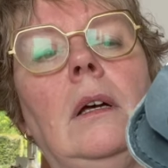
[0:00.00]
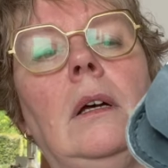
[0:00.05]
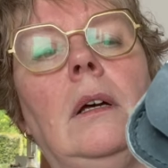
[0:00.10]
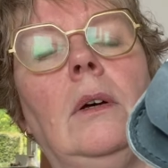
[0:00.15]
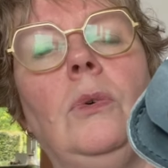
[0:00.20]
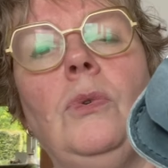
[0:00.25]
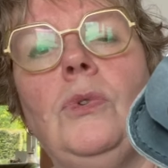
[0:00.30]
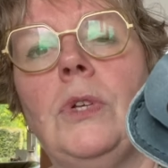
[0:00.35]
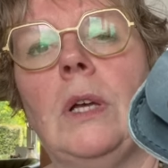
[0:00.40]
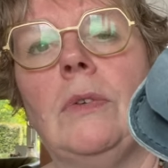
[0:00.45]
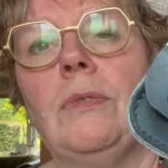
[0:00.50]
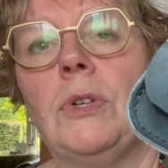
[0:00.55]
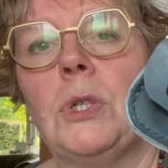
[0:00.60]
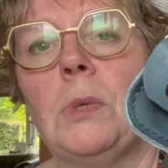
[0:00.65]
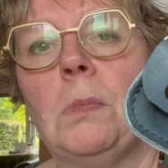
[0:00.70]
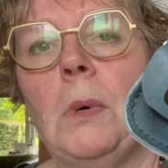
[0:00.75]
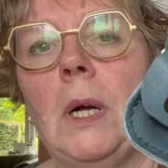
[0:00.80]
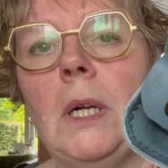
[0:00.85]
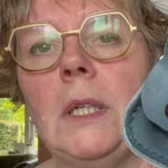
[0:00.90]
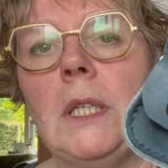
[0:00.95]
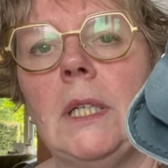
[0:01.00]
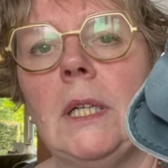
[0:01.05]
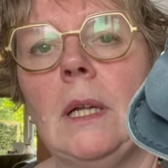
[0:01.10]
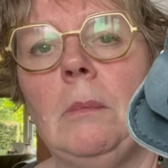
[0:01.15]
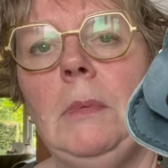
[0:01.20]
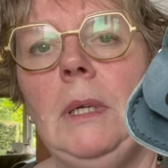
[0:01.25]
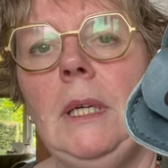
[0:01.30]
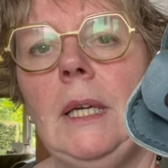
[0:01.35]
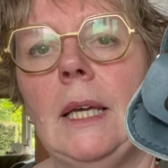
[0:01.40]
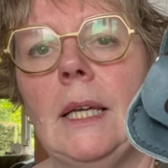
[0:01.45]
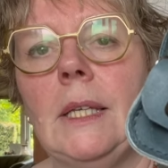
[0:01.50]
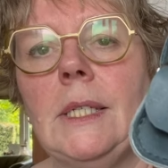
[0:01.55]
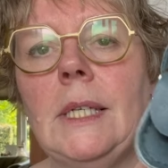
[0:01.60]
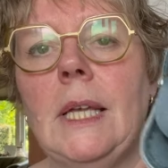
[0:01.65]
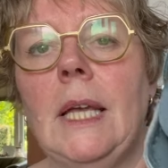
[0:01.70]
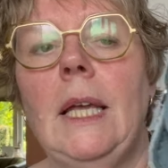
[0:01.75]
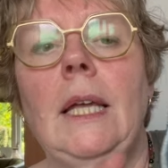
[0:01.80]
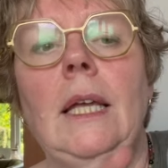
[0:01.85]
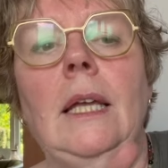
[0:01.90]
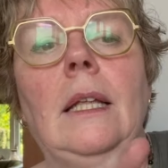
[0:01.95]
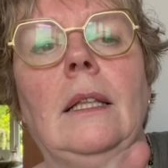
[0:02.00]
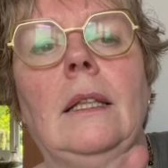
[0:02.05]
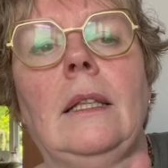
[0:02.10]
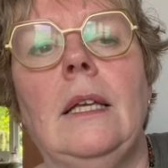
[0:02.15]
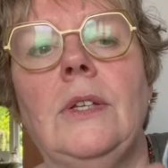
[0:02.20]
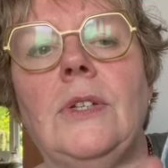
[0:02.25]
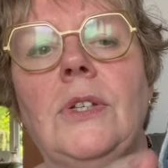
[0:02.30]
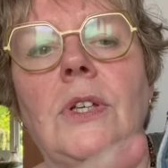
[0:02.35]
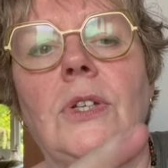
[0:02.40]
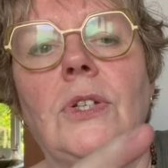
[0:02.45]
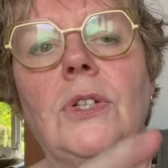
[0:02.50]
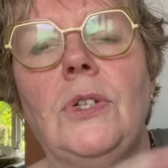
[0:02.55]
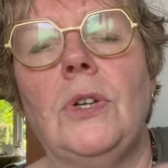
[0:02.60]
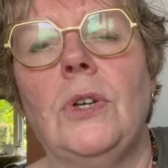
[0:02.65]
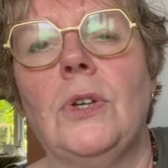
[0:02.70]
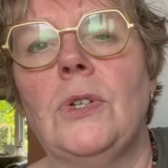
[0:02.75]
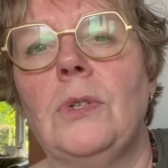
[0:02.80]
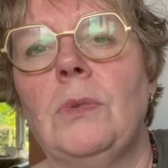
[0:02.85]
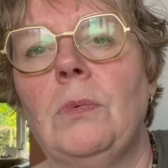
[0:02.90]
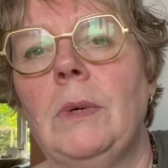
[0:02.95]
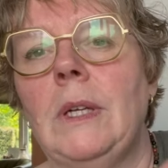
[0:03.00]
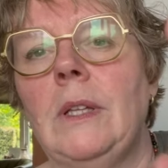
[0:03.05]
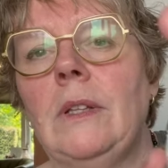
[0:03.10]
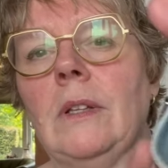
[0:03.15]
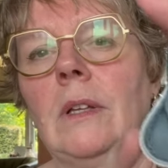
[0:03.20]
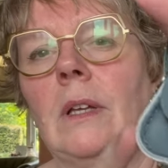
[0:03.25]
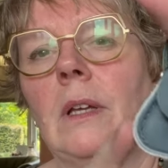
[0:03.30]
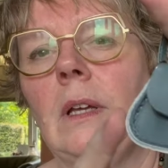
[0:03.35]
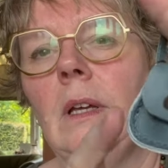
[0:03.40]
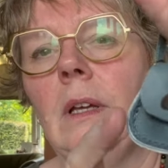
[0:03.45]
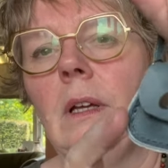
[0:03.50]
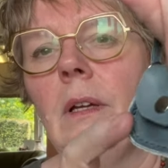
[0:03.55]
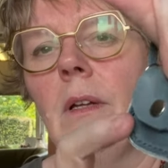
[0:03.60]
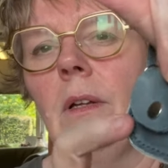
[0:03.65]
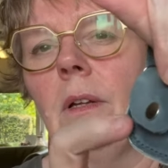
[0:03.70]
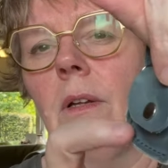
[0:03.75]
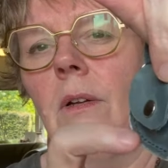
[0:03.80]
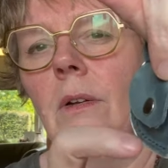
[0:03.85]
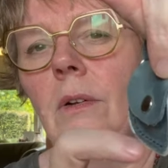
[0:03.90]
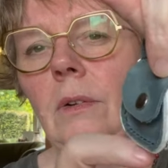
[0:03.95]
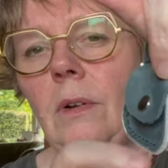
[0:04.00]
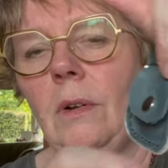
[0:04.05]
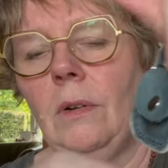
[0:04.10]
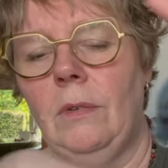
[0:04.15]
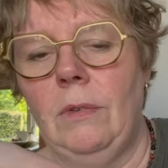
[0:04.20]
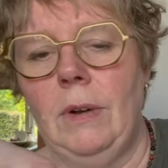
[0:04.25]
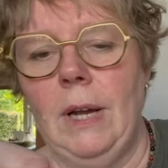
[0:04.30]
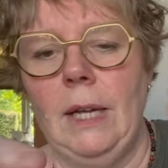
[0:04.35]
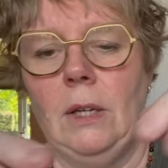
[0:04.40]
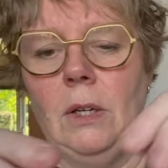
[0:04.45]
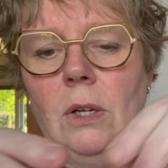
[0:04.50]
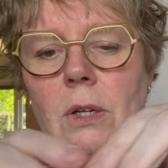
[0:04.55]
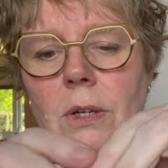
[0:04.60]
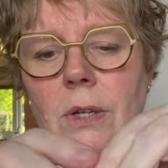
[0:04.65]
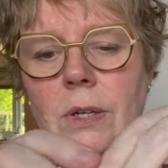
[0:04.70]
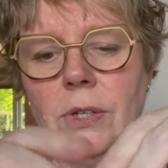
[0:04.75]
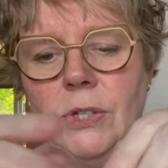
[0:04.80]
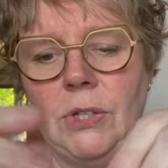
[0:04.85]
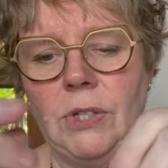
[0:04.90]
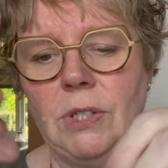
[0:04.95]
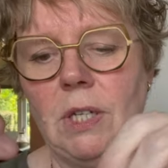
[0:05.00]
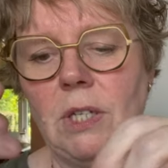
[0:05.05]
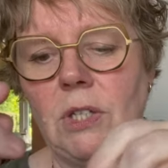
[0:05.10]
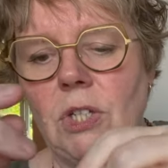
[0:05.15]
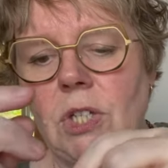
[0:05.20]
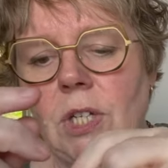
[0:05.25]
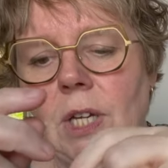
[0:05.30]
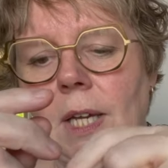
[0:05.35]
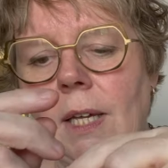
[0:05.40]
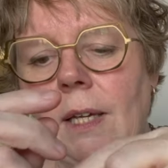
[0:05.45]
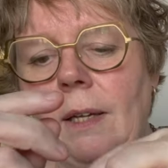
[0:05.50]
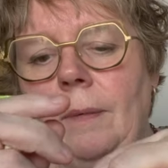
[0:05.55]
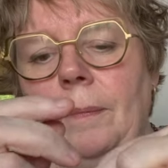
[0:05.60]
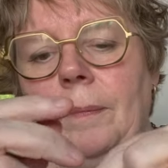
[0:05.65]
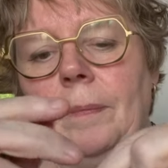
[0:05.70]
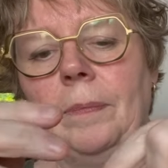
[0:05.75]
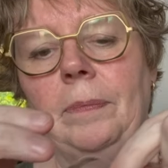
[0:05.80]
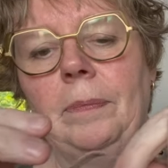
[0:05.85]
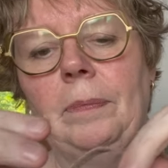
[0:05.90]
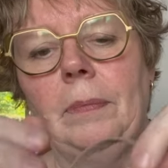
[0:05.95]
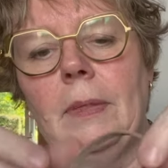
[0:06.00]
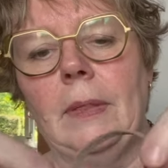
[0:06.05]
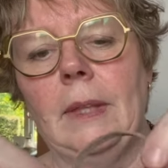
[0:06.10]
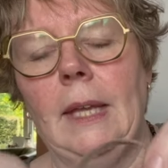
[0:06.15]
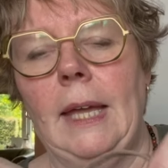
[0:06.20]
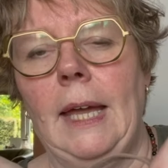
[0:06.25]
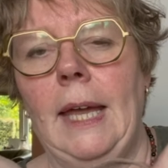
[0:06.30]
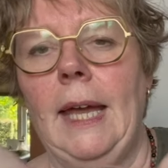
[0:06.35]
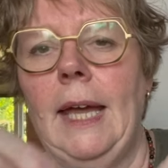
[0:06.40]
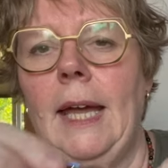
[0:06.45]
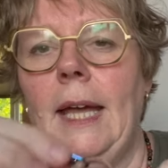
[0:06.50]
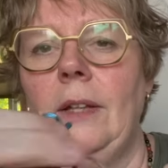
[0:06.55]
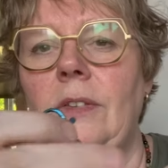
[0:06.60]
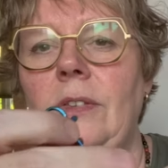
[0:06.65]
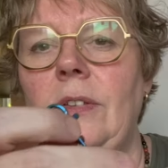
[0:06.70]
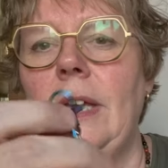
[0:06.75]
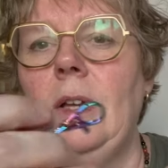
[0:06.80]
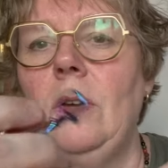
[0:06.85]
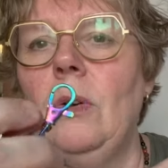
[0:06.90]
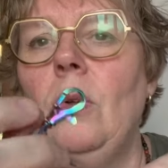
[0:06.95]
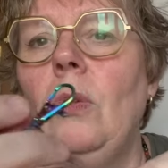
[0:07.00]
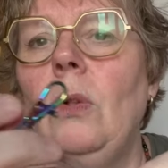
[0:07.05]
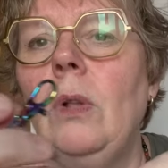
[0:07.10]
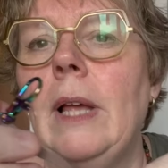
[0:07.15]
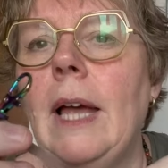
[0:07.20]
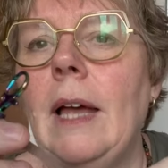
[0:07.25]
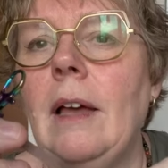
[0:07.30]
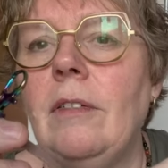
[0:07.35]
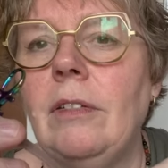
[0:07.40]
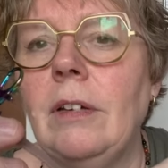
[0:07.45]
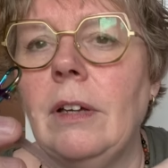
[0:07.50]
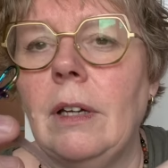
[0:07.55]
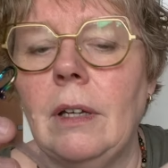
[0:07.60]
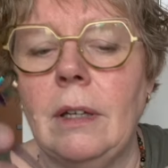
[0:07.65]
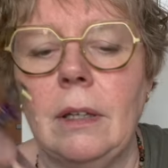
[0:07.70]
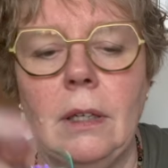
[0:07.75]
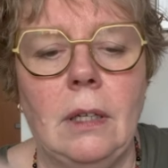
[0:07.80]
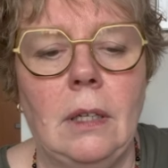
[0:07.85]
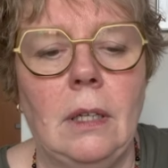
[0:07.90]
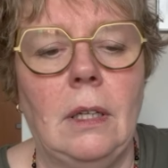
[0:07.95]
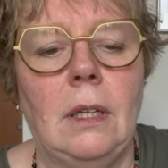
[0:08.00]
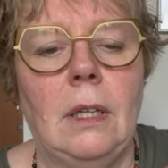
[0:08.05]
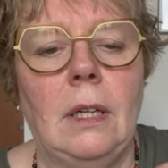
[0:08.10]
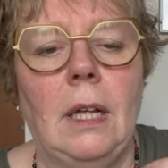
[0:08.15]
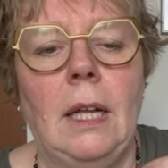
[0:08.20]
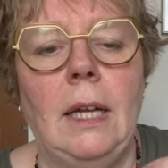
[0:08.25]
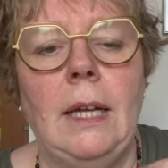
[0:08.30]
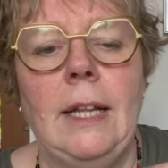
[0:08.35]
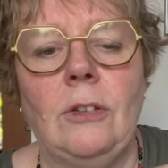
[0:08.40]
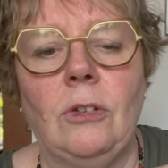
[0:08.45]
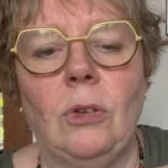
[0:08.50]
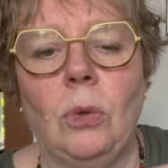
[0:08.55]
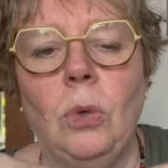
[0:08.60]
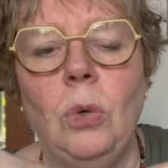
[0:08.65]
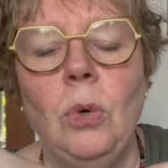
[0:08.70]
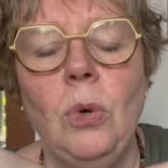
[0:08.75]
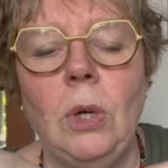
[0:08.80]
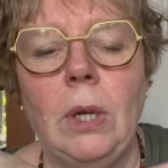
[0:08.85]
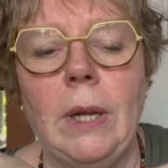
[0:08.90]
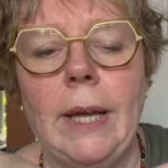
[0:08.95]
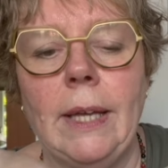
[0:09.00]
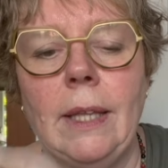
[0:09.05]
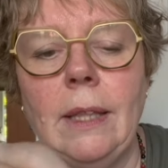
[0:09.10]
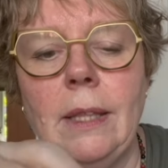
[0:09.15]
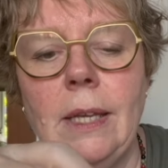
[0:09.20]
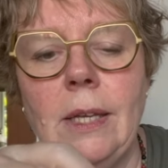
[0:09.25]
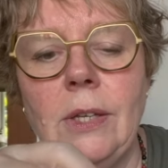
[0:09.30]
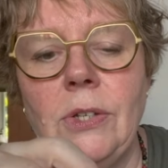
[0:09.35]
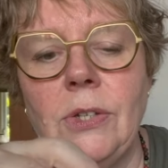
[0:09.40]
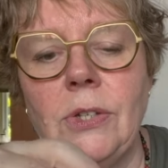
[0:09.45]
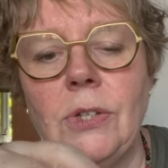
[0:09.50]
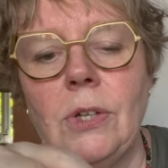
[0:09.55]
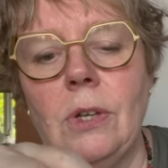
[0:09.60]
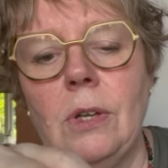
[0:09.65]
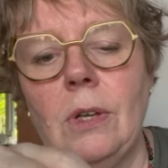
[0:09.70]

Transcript: Who's ever smarter than me can say this is just with regular stitching, and they all have a little hook like this,